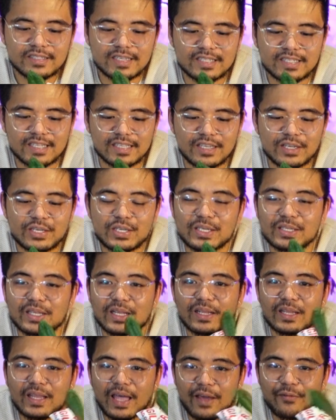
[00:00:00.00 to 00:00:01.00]
Just
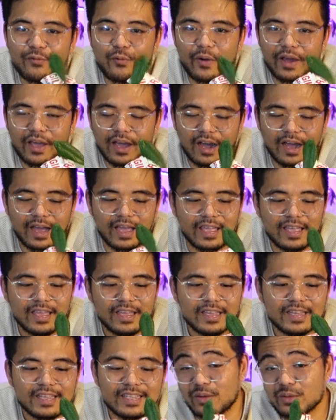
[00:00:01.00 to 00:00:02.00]
additional FYI,
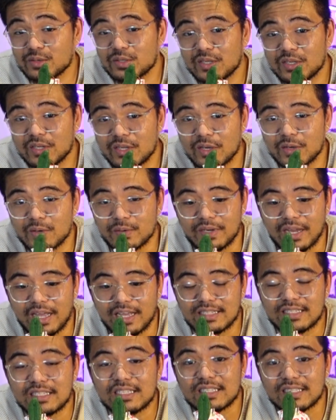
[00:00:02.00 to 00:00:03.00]
also known
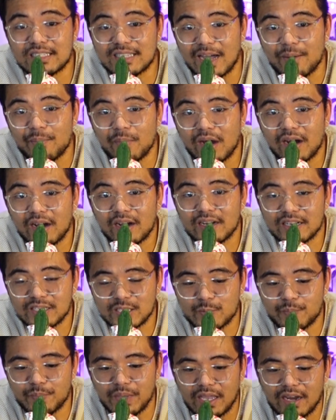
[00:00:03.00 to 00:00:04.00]
as Samar
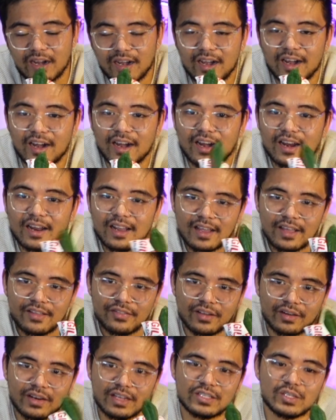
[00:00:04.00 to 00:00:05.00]
Spear.
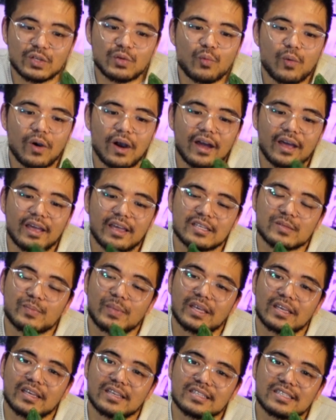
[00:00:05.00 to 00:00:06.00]
The reason why is
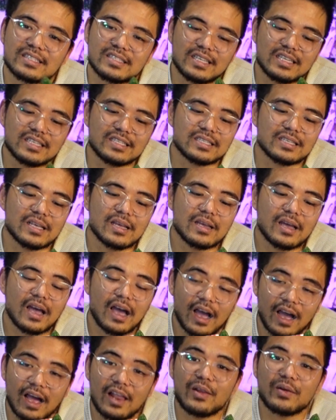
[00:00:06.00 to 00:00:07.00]
because this
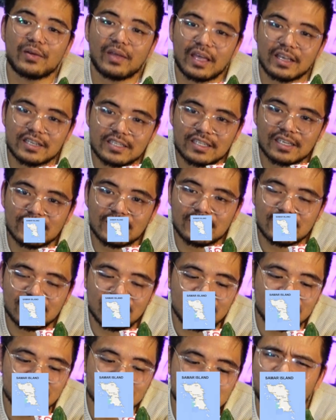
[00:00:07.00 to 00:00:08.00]
Alocasia
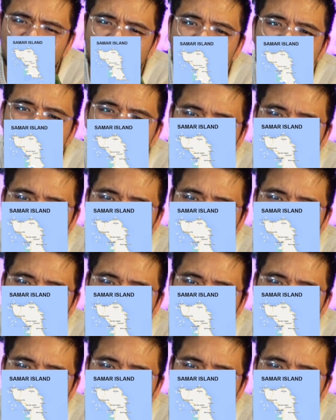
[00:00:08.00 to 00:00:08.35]
is from